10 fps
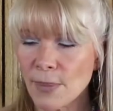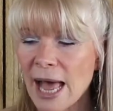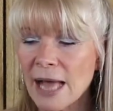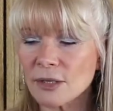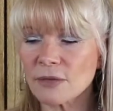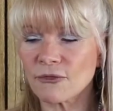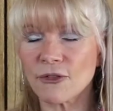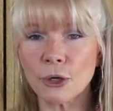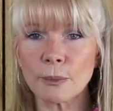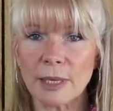packed
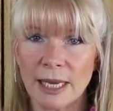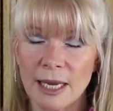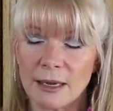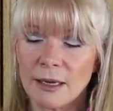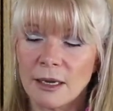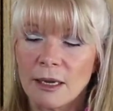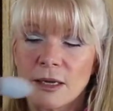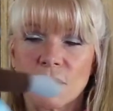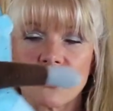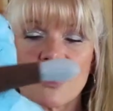firmly,
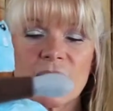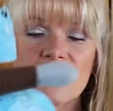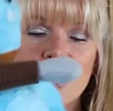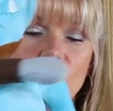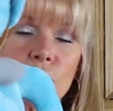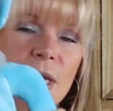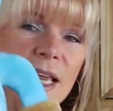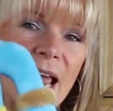so this Oni